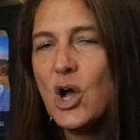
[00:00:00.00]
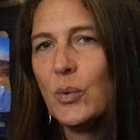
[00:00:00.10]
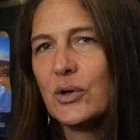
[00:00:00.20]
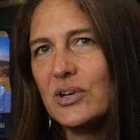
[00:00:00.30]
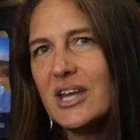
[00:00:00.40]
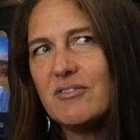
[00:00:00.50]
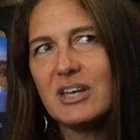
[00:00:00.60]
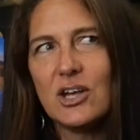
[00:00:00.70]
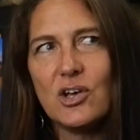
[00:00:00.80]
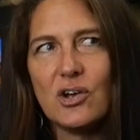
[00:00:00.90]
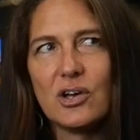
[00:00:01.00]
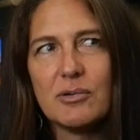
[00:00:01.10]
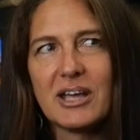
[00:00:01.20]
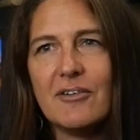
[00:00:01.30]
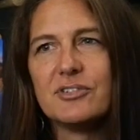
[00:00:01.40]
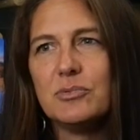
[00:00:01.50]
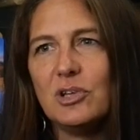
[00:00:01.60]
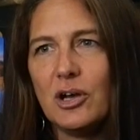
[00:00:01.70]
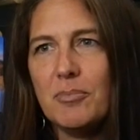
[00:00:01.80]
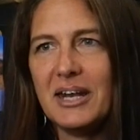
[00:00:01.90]
we couldn't ever get her
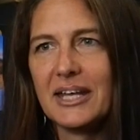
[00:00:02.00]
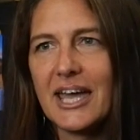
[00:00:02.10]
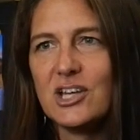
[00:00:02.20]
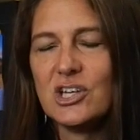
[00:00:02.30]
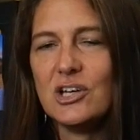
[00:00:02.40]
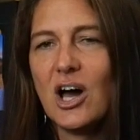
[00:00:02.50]
comfortable on a medication.